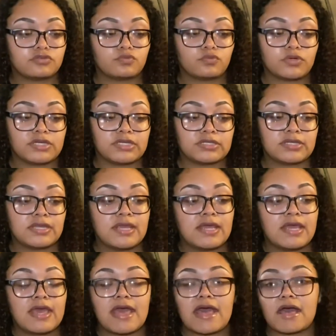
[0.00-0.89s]
1
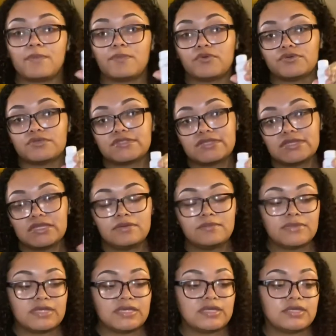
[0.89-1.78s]
apple
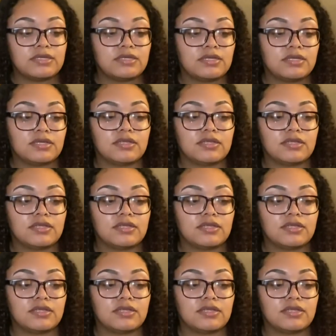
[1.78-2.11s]
cinnamon,